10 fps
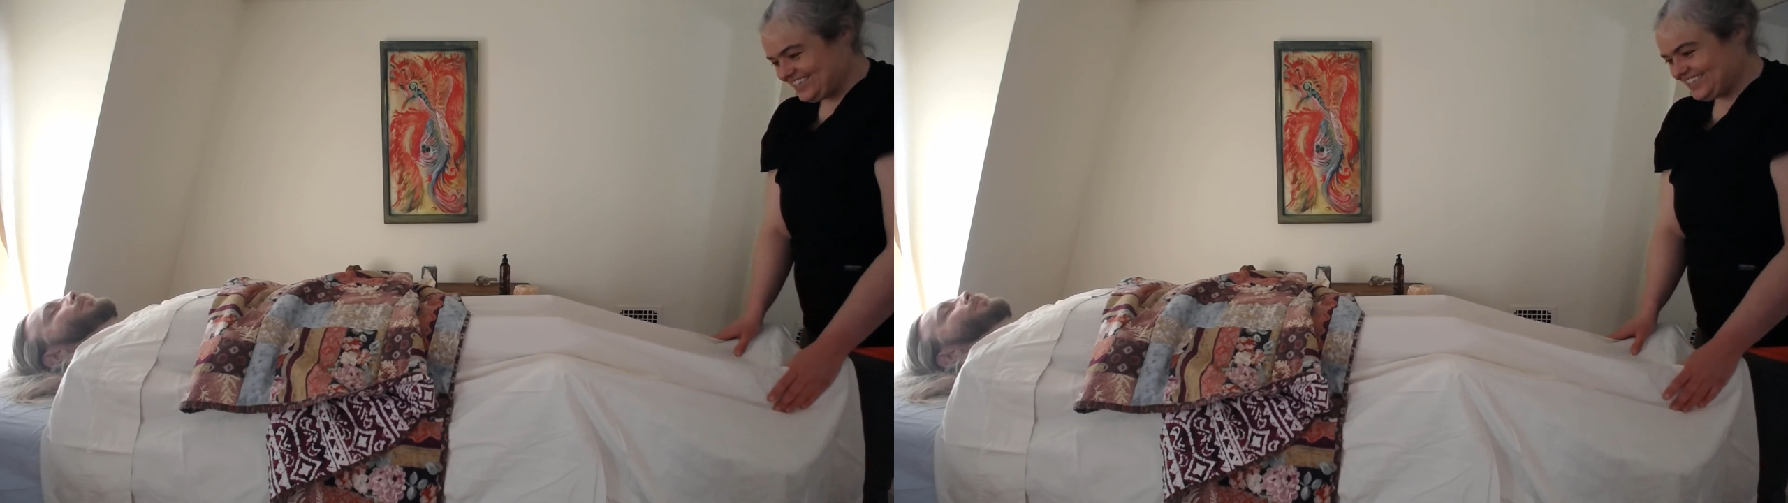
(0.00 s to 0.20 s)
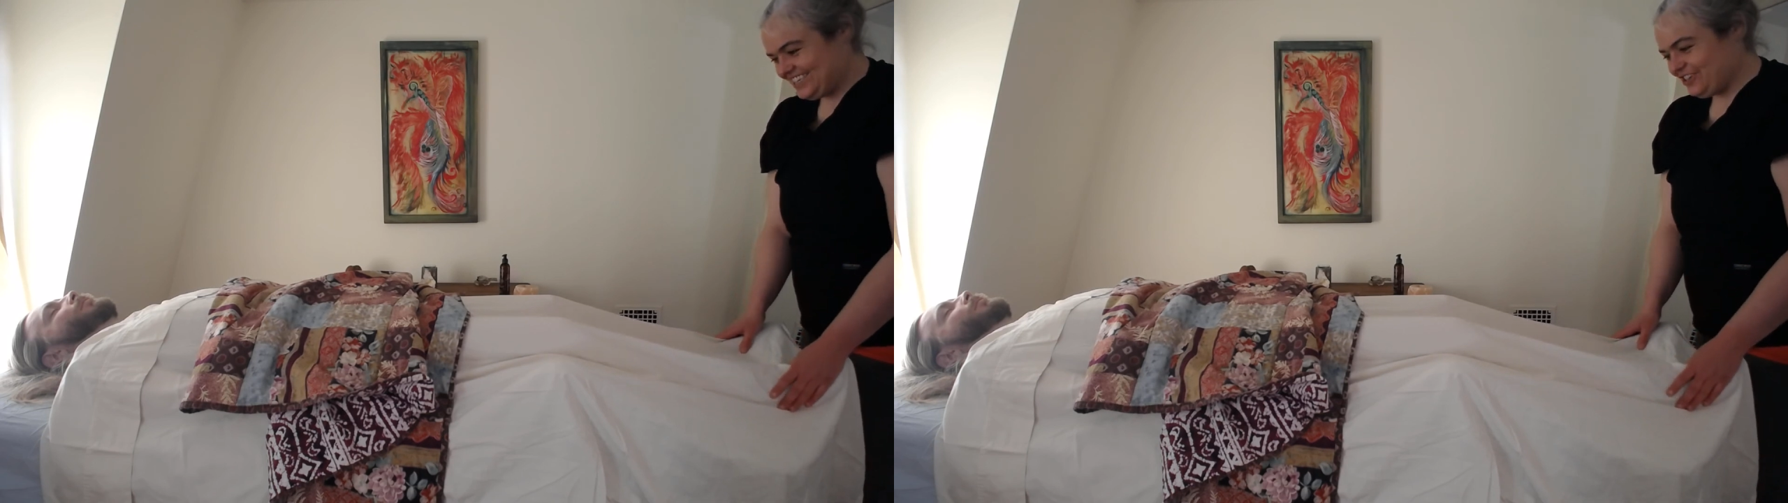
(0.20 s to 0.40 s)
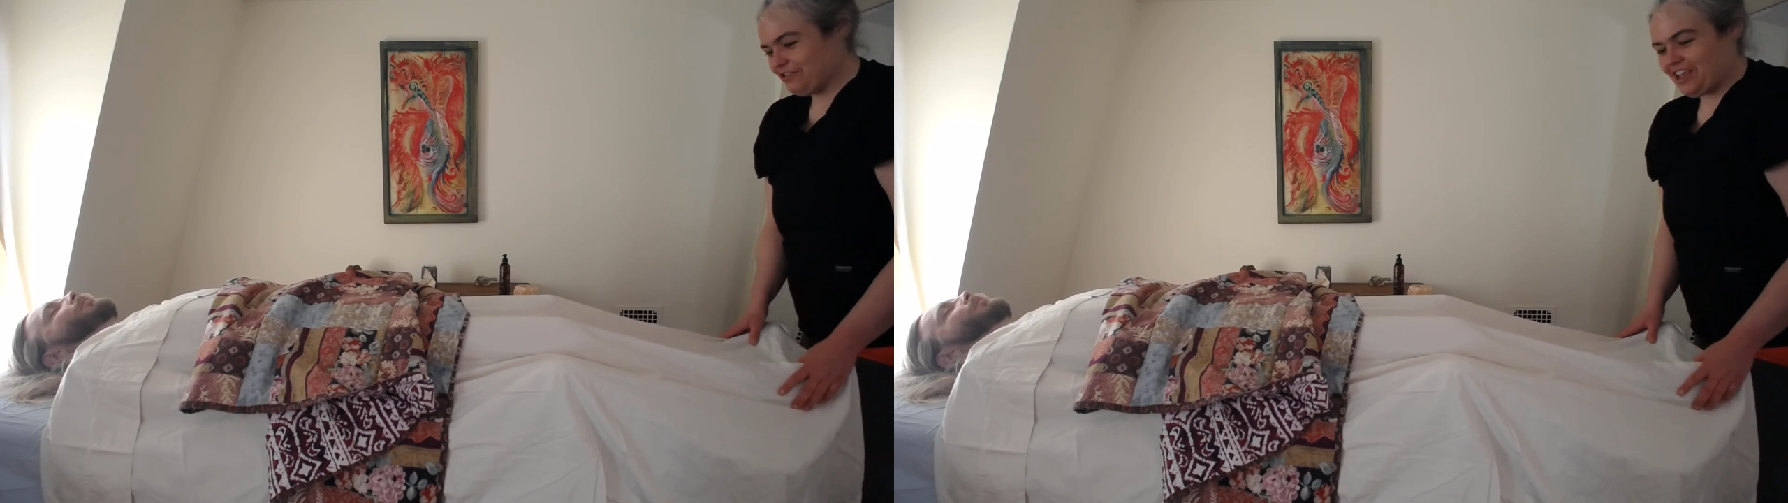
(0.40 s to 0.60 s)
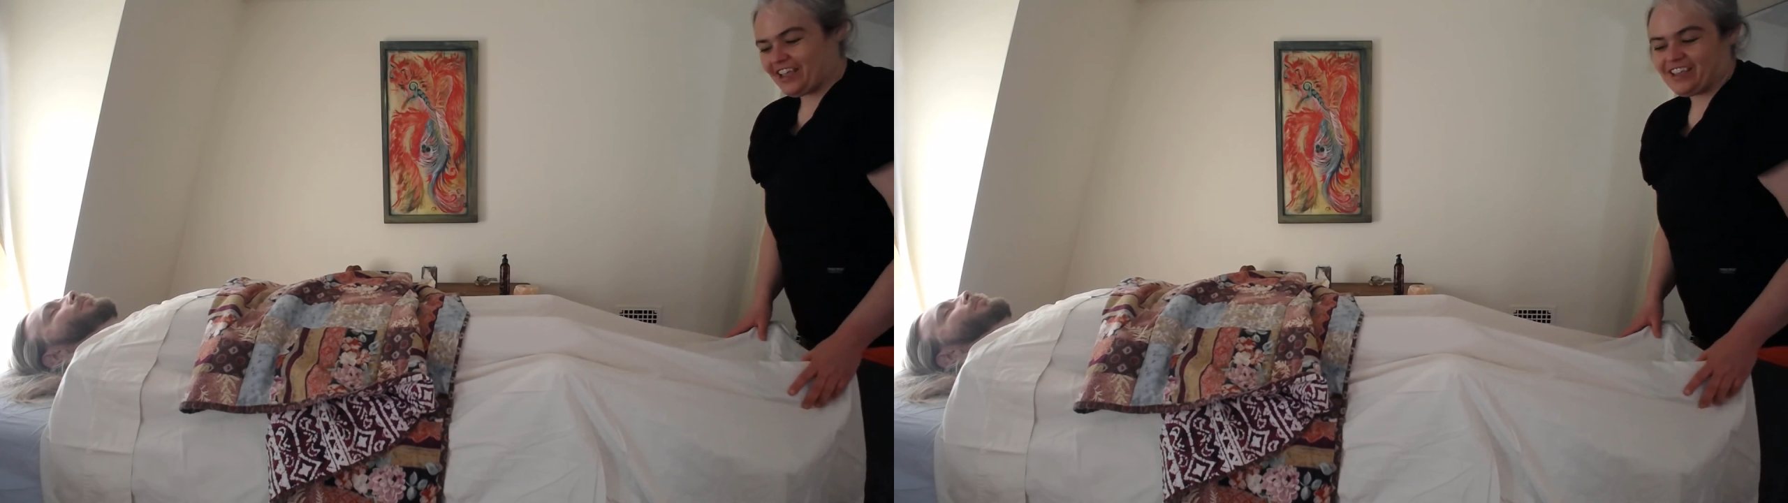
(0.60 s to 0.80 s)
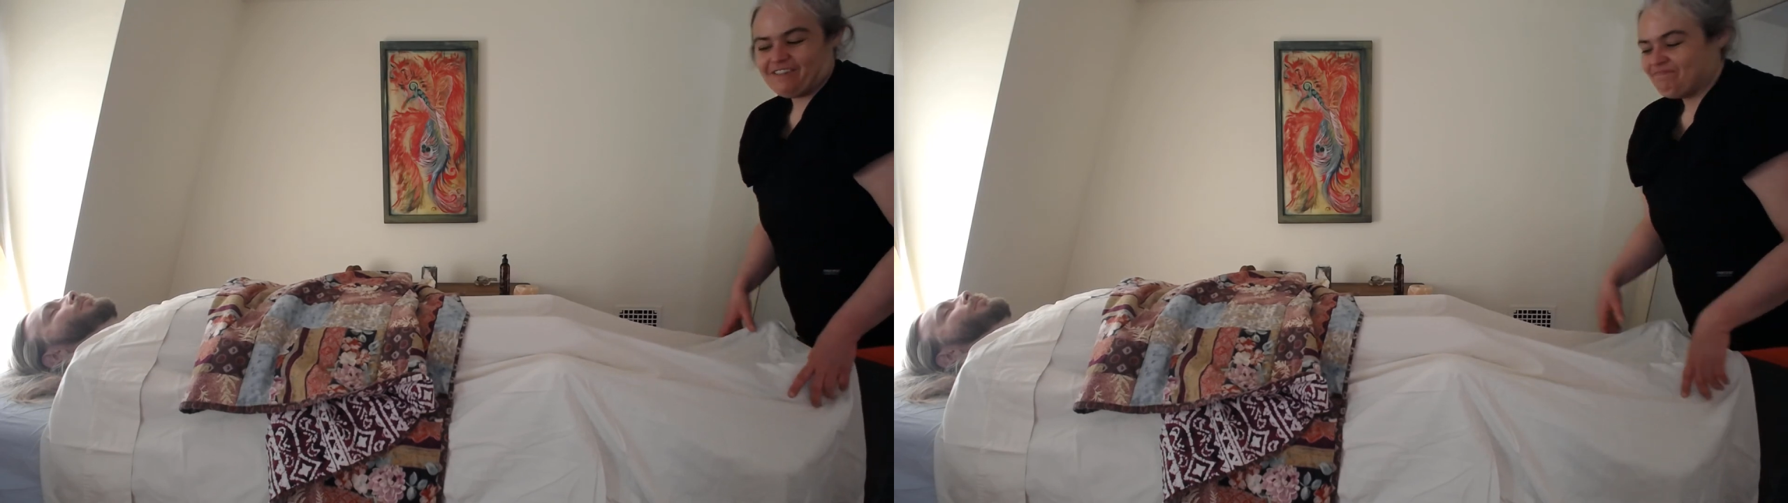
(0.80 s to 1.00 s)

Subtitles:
to do like